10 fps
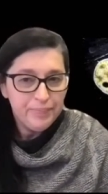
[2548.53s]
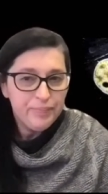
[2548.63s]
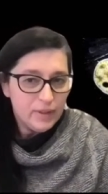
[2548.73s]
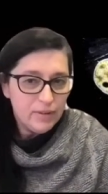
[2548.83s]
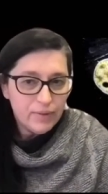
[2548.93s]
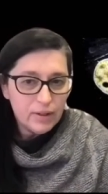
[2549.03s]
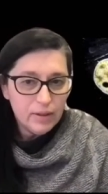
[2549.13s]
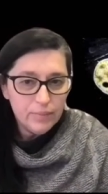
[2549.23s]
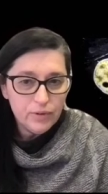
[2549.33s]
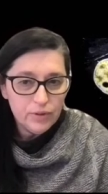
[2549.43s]
if I
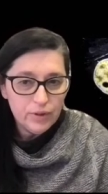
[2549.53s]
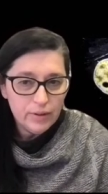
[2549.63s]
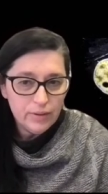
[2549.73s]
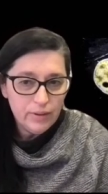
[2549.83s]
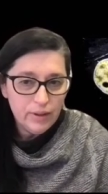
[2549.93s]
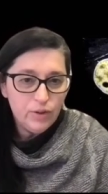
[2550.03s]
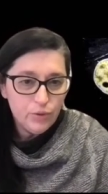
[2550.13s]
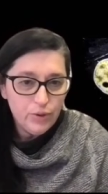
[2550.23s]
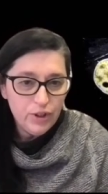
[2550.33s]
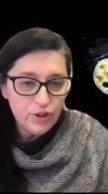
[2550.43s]
come to the
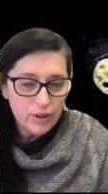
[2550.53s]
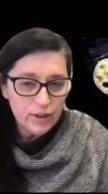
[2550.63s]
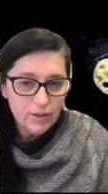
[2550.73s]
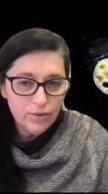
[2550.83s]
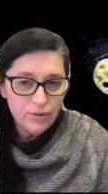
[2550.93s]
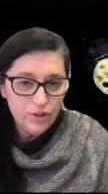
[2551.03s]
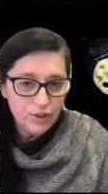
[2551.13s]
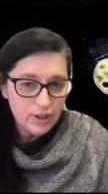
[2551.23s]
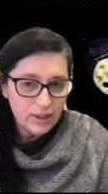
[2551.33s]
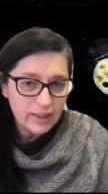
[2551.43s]
intuition
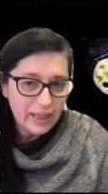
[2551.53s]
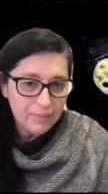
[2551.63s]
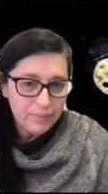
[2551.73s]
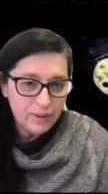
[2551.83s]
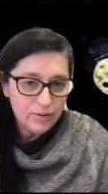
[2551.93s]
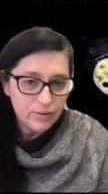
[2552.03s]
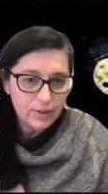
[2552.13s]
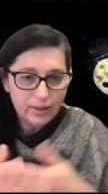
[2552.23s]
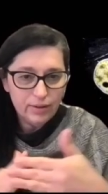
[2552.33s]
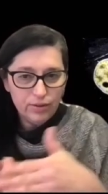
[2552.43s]
is helping you
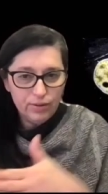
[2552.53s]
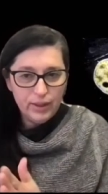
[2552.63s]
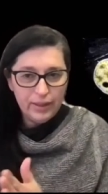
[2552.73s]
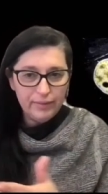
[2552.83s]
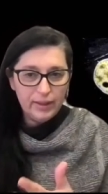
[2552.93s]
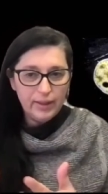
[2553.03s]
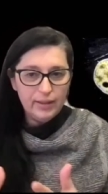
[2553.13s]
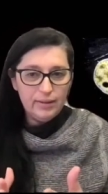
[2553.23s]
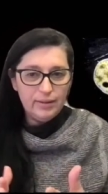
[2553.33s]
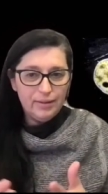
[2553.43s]
then to
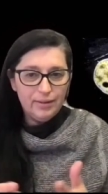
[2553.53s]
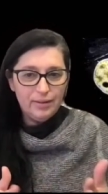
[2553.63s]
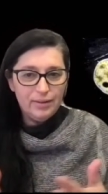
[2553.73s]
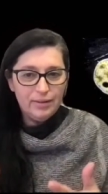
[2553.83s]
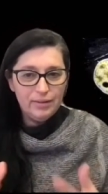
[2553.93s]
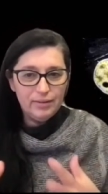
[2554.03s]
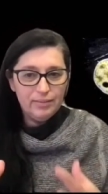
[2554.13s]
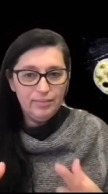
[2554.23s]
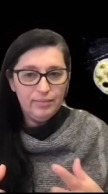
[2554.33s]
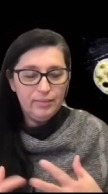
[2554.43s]
navigate the
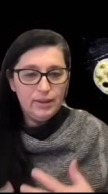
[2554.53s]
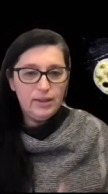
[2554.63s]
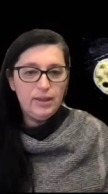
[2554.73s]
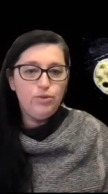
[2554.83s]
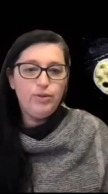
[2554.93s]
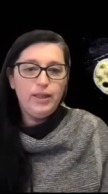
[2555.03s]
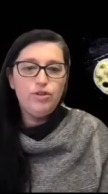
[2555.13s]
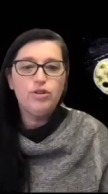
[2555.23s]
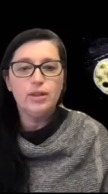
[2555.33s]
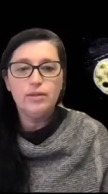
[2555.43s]

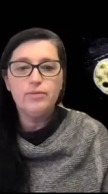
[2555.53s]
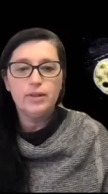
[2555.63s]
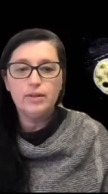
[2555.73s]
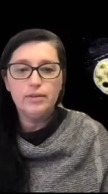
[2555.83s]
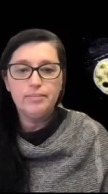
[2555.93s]
situation, I think.